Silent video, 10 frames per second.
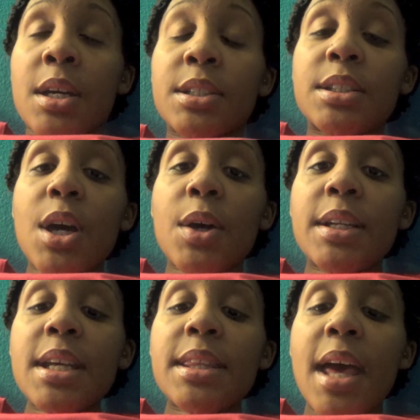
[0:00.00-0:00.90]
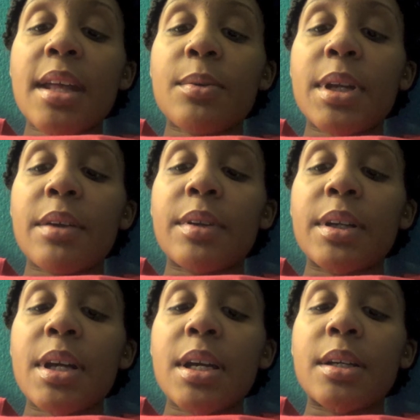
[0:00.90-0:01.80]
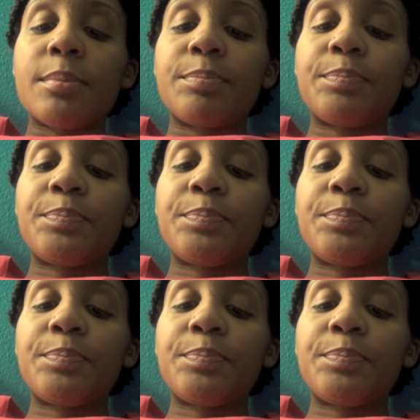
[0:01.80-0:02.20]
So they did that or whatever, and